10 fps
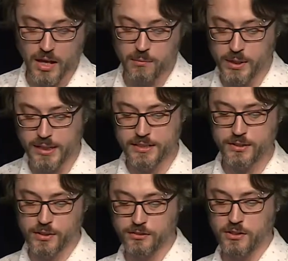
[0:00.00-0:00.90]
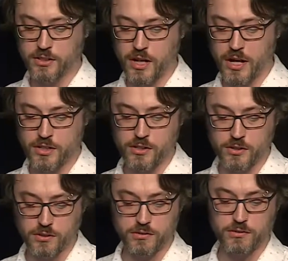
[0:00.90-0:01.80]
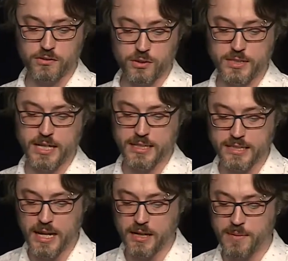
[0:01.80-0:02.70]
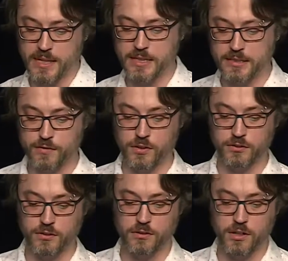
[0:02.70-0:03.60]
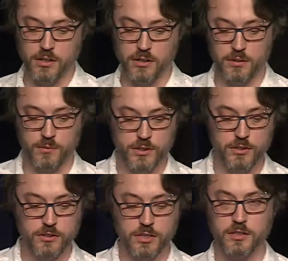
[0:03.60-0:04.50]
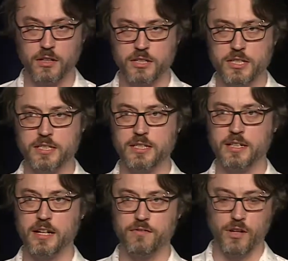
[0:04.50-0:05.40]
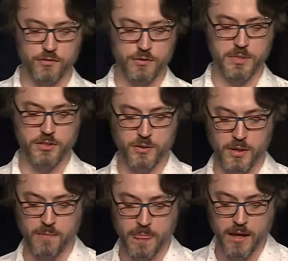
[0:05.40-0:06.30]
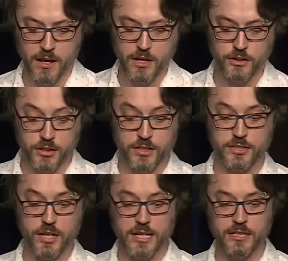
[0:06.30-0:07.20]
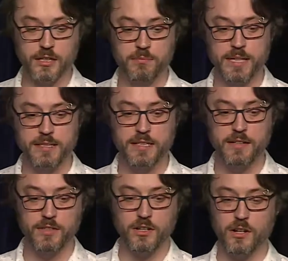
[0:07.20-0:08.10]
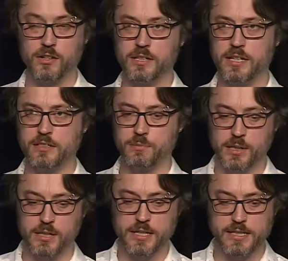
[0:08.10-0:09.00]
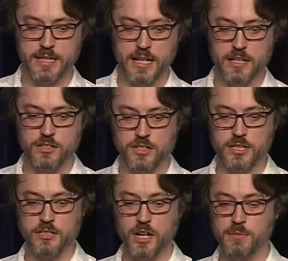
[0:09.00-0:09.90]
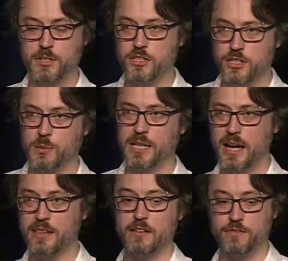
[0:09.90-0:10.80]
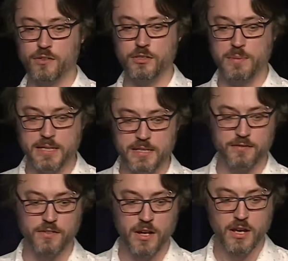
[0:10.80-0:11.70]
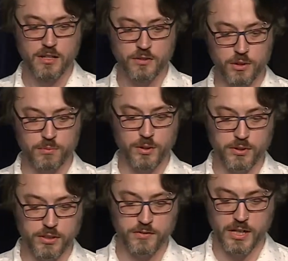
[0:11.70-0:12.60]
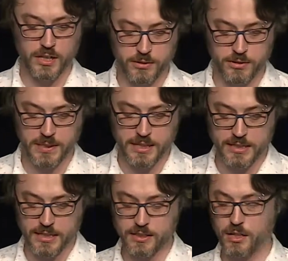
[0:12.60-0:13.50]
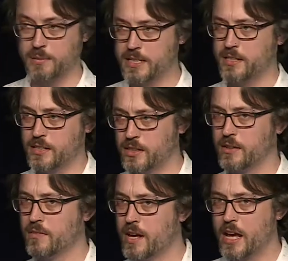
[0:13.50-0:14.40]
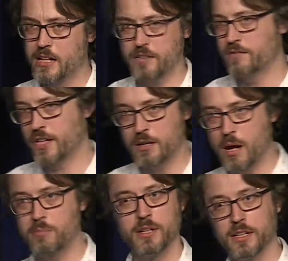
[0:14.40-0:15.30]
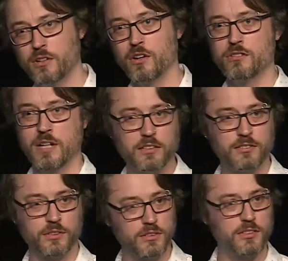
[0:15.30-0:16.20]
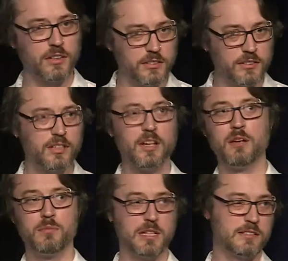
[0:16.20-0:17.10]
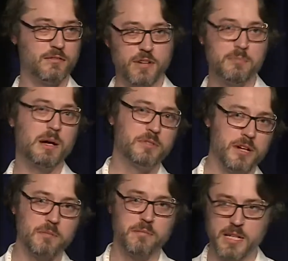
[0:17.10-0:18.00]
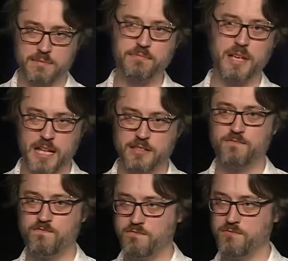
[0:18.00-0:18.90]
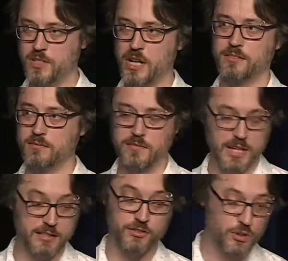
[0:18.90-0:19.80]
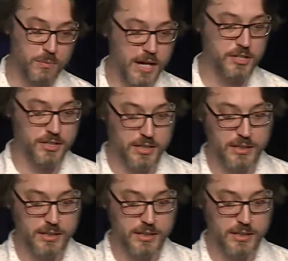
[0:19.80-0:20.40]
Monoliths also tie you to a tech stack, making it difficult to grow with new technologies as they evolve and mature. Due to the size and complexity of the code in these monoliths, it's usually time-consuming and therefore expensive to onboard new developers because there's so much to learn. You can forget about bringing in contractors or consultants because the ramp-up time is it's too much.